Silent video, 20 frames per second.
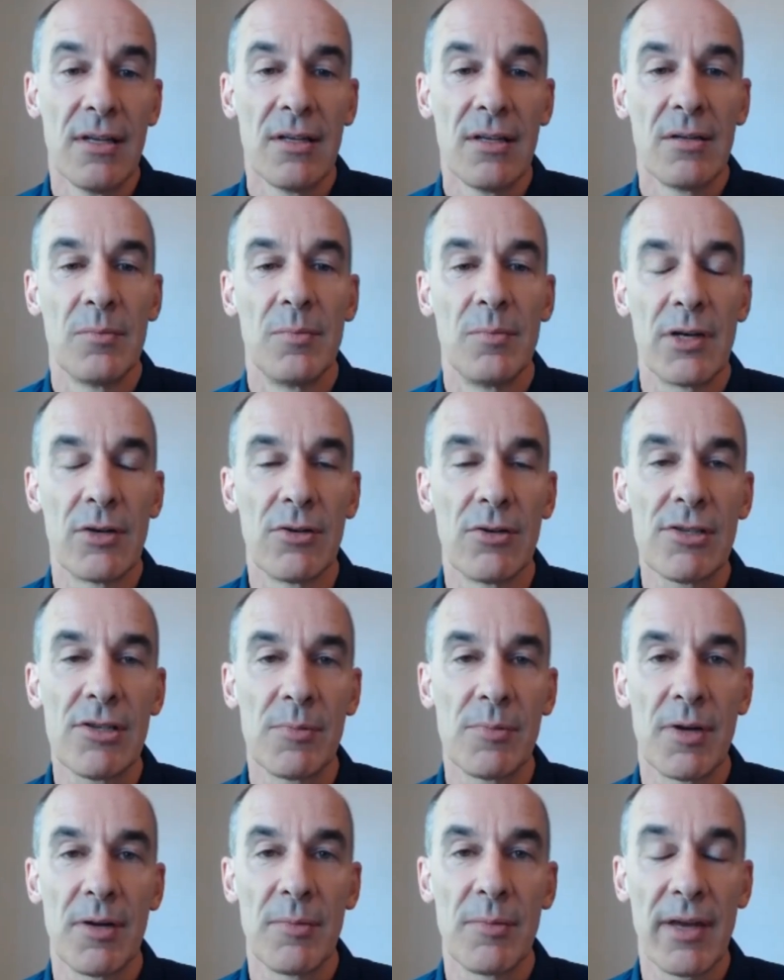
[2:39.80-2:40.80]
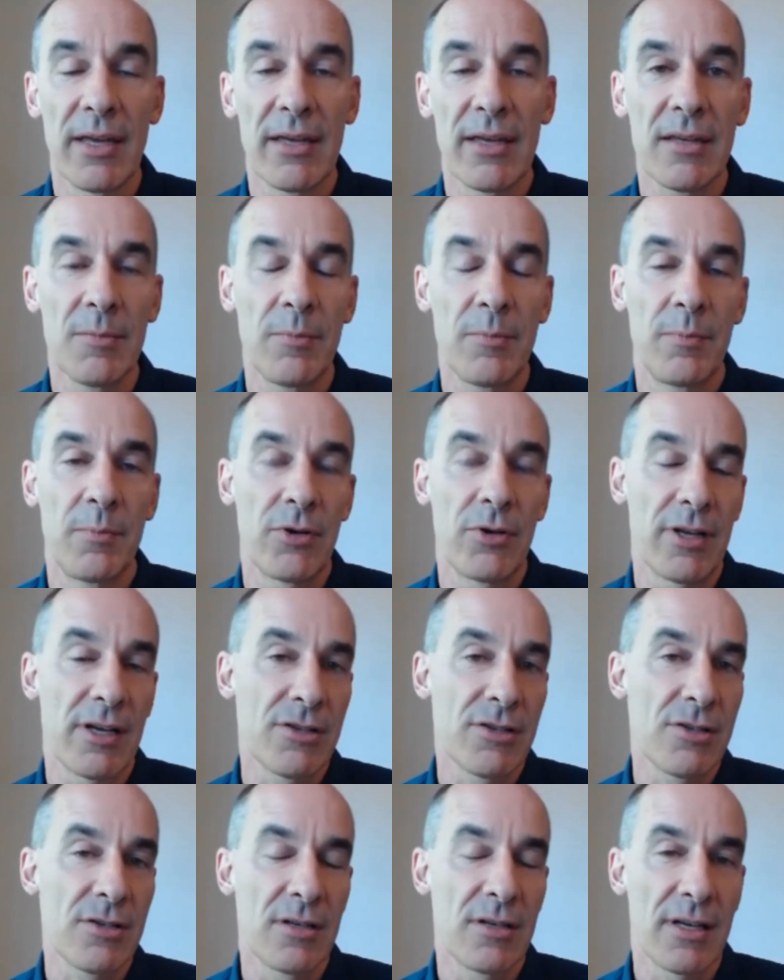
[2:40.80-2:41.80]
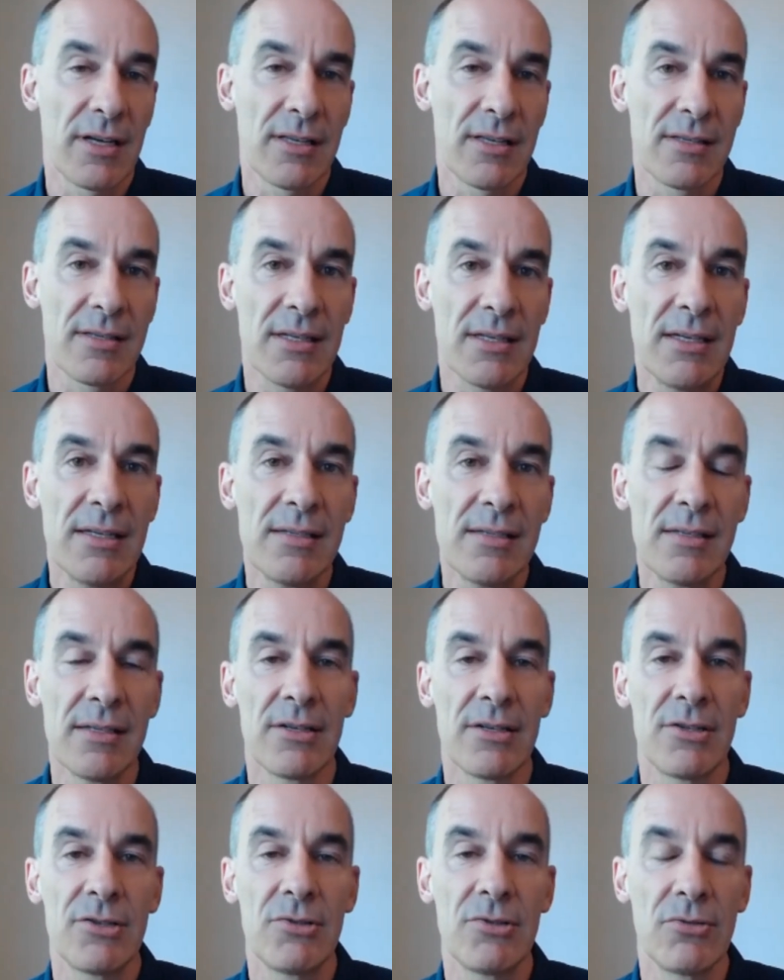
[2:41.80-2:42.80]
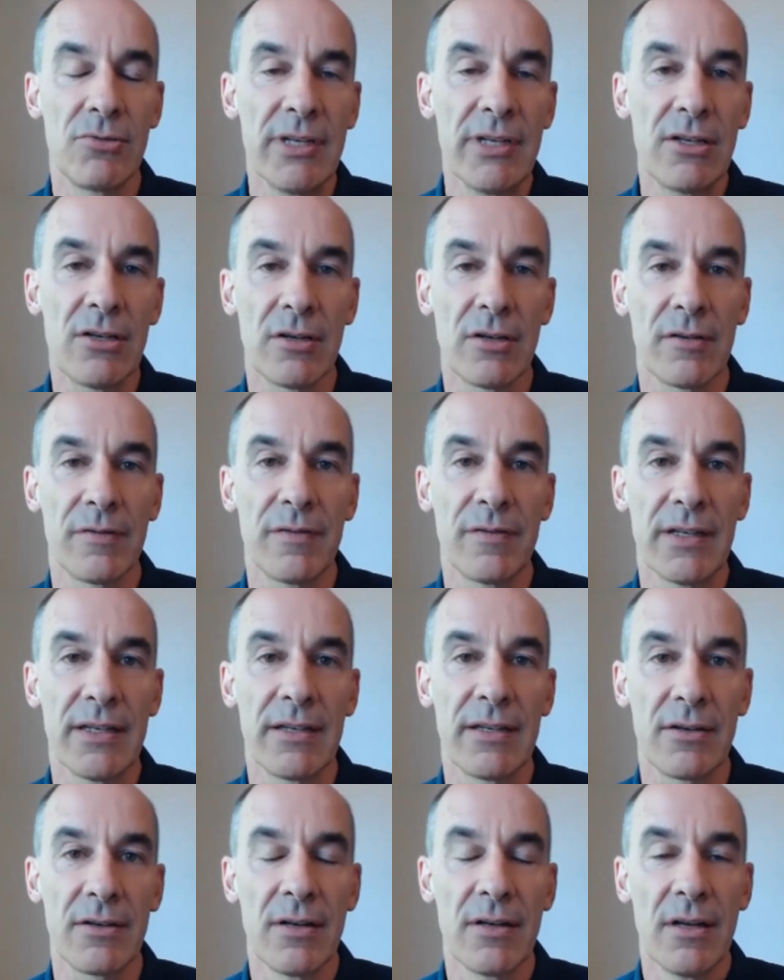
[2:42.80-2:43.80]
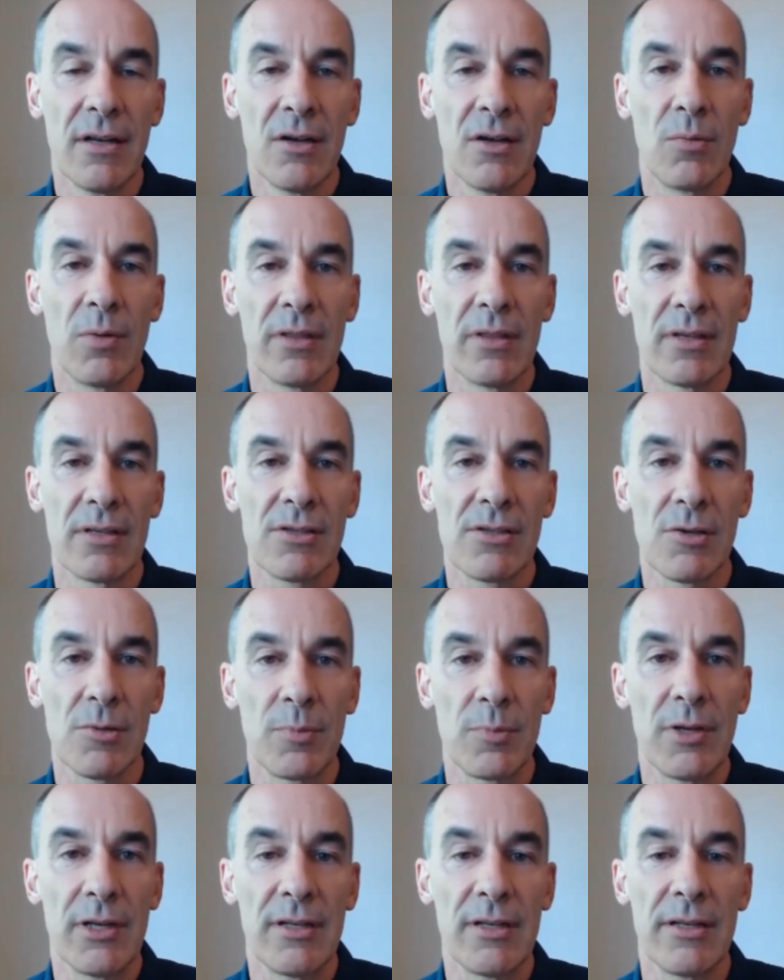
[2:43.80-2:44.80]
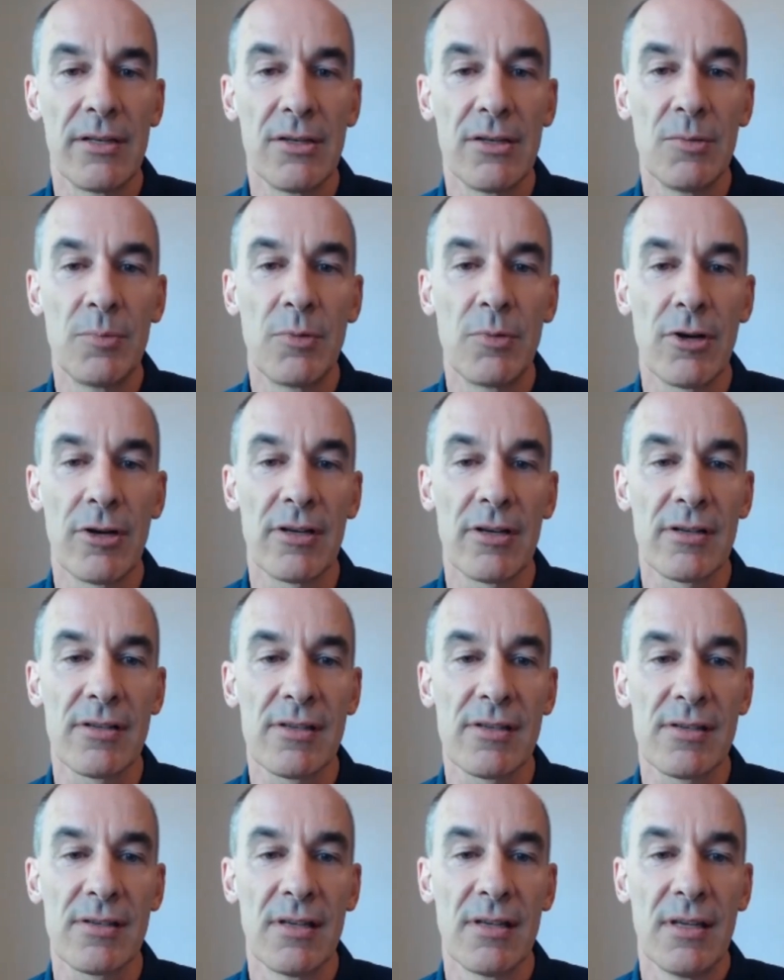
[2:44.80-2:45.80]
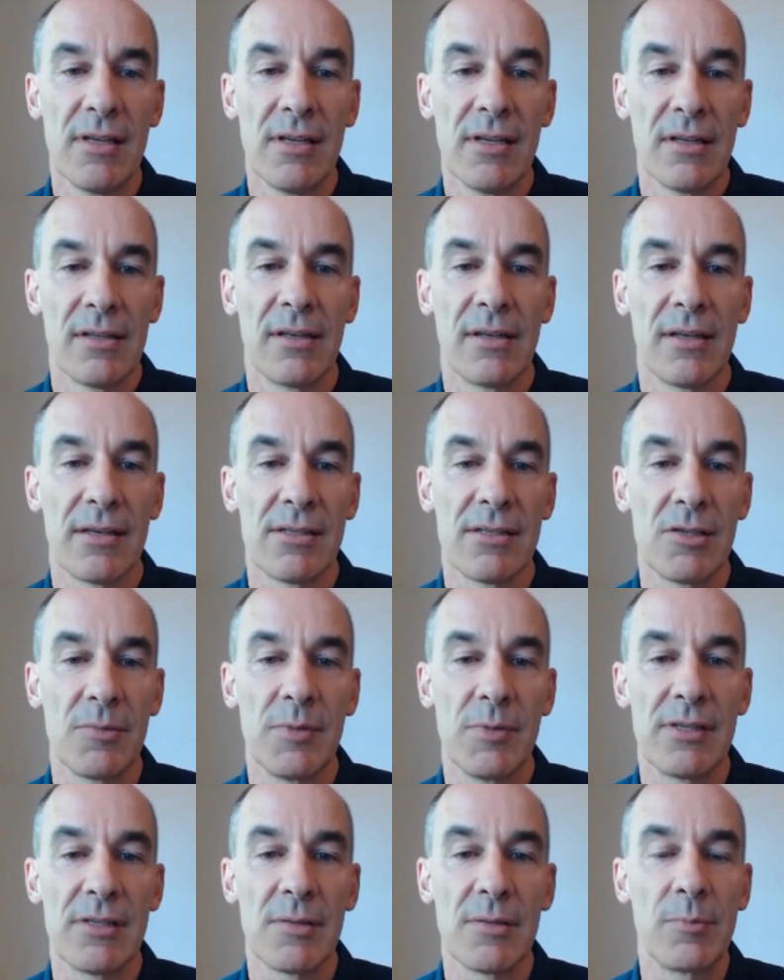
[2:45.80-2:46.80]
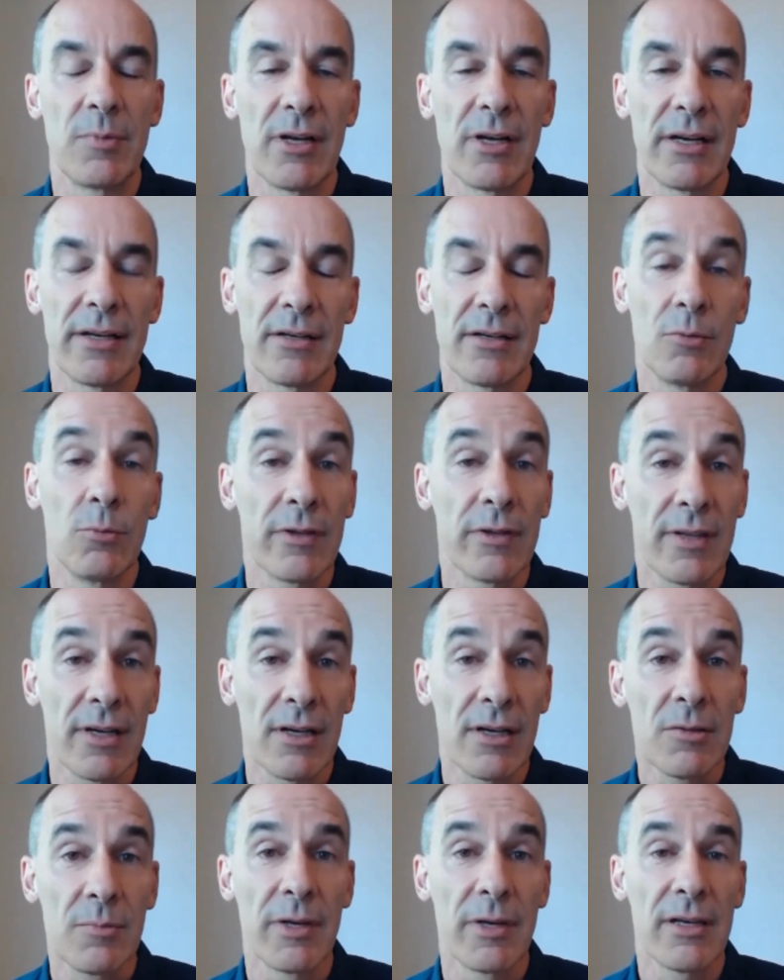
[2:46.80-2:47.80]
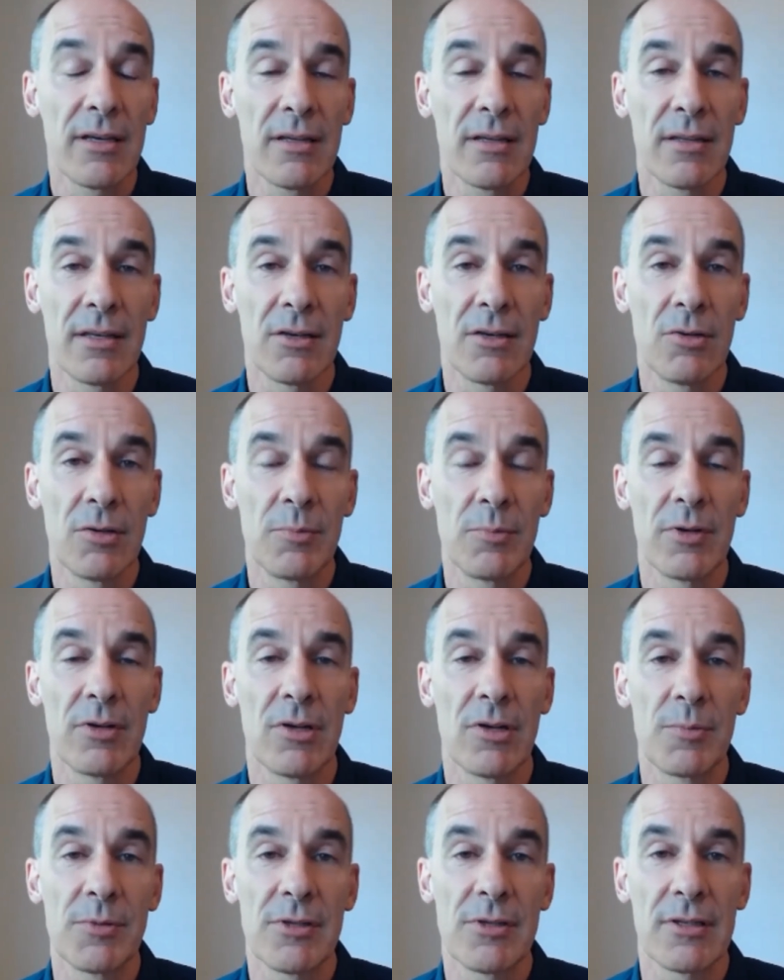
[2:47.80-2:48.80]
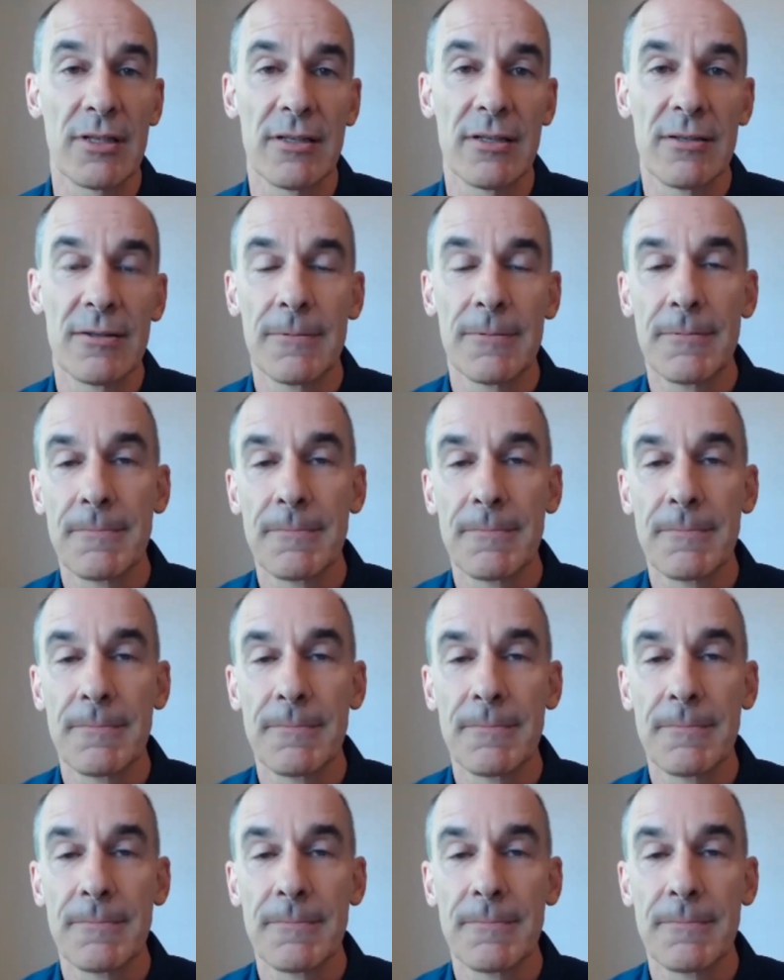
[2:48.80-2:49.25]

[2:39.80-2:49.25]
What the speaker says: but also by making production lines easier to reconfigure when there's completely new products that has to be supplied without making the equipment obsolete.